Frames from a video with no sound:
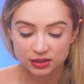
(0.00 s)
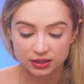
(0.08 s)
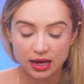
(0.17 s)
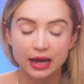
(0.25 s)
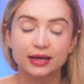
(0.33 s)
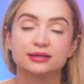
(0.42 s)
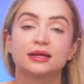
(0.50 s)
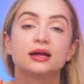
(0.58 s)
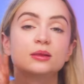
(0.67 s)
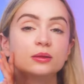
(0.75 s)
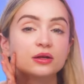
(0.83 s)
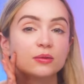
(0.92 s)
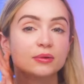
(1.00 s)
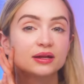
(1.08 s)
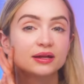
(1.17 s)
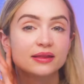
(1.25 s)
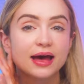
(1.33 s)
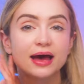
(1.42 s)
Just to, I can take a little
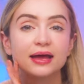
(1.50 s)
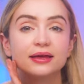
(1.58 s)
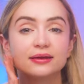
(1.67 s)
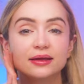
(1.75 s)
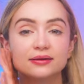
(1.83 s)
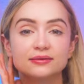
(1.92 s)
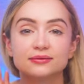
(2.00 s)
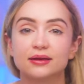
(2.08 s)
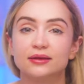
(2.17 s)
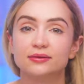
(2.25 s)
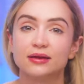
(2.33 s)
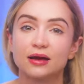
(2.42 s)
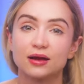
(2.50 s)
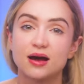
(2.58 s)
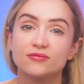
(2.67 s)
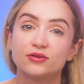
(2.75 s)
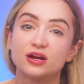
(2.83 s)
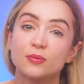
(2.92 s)
bit of that and, and, and
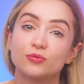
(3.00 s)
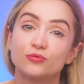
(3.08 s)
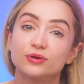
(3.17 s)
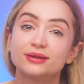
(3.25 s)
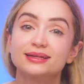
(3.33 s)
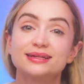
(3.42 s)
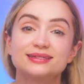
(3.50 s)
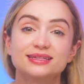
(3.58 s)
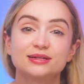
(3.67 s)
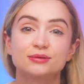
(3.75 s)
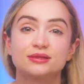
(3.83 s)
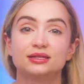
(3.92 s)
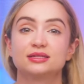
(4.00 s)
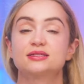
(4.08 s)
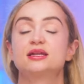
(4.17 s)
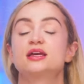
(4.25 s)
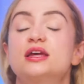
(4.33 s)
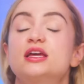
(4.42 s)
cover it up really easily with
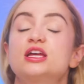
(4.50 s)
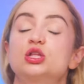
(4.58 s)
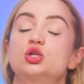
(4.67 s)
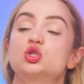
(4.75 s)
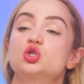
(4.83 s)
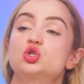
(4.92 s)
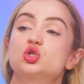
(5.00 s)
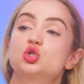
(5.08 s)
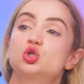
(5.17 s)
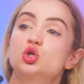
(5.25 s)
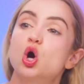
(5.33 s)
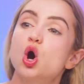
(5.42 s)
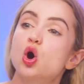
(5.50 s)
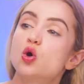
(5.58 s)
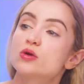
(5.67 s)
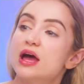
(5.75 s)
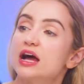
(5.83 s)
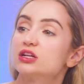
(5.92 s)
this. It looks
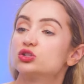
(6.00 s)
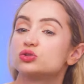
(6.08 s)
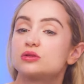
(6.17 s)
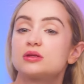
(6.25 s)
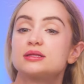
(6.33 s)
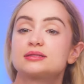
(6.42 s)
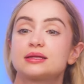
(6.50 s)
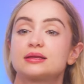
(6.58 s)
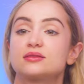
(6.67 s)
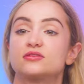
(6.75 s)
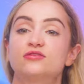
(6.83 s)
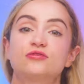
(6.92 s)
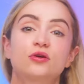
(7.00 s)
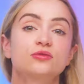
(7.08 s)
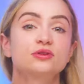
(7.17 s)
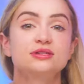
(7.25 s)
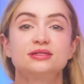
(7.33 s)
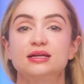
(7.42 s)
so natural. It's like the
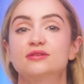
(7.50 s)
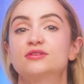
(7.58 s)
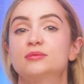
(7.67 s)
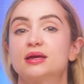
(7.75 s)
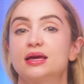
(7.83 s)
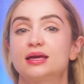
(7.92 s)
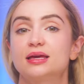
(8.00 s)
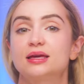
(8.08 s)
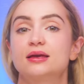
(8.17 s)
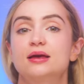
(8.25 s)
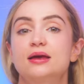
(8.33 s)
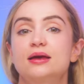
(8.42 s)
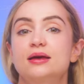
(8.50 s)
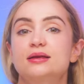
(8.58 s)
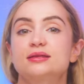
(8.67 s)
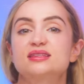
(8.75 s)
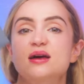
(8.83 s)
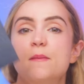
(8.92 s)
furthest thing from cakey. It's